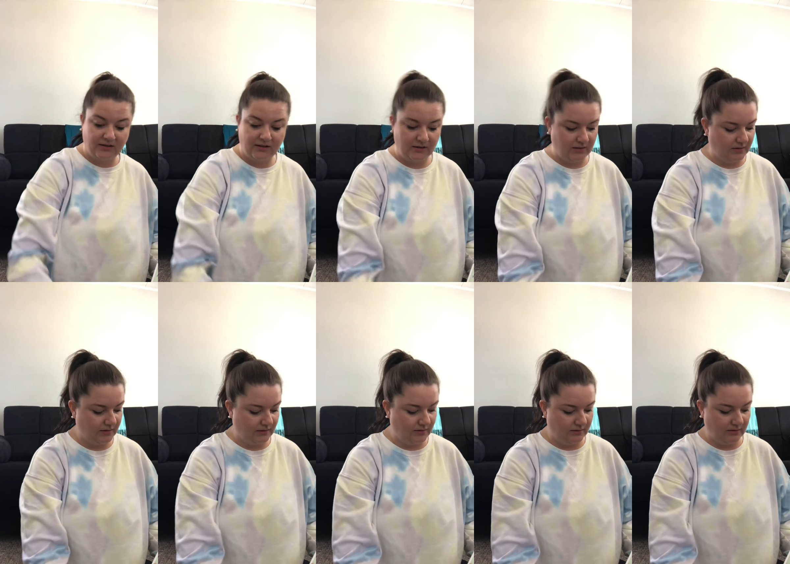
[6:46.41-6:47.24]

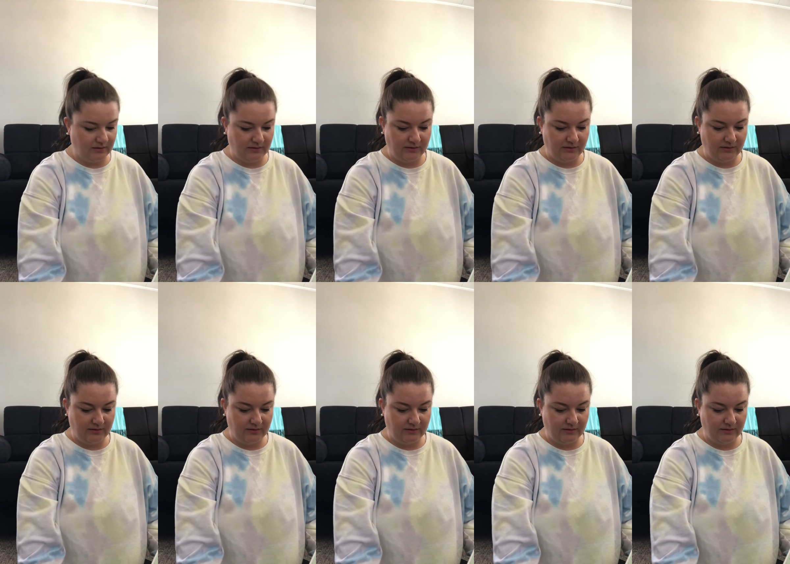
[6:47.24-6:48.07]

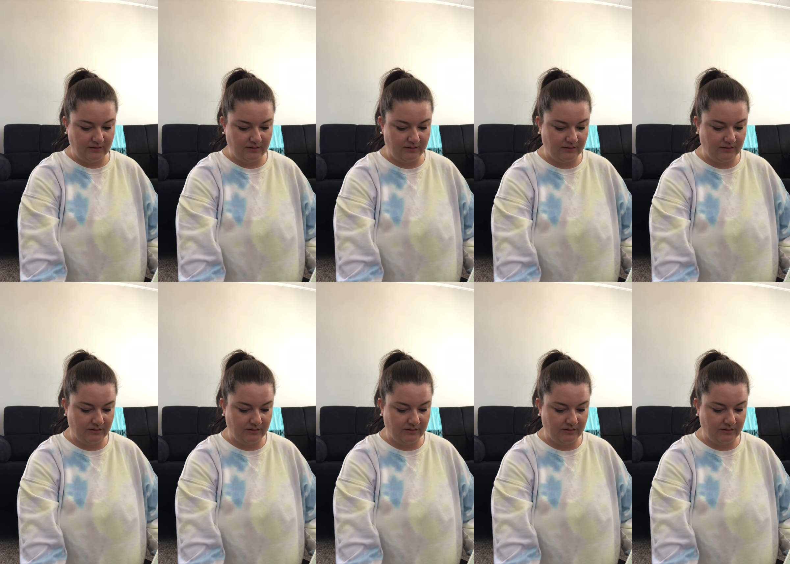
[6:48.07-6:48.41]
(silence)